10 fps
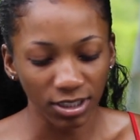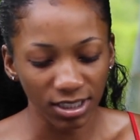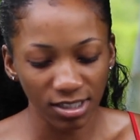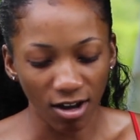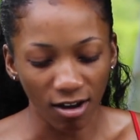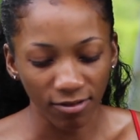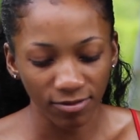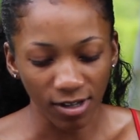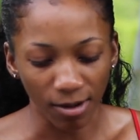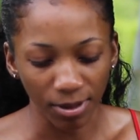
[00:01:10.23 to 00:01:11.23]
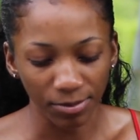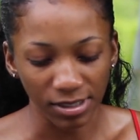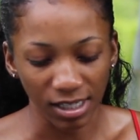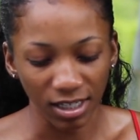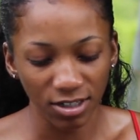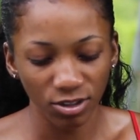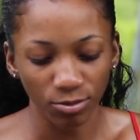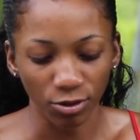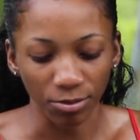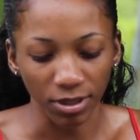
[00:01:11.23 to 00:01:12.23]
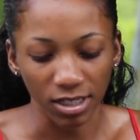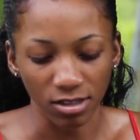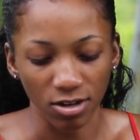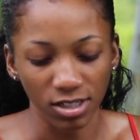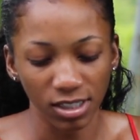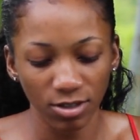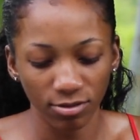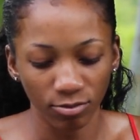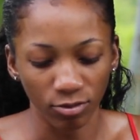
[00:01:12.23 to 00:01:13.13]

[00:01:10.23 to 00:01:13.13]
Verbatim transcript: This is off topic, but skincare is important because honestly,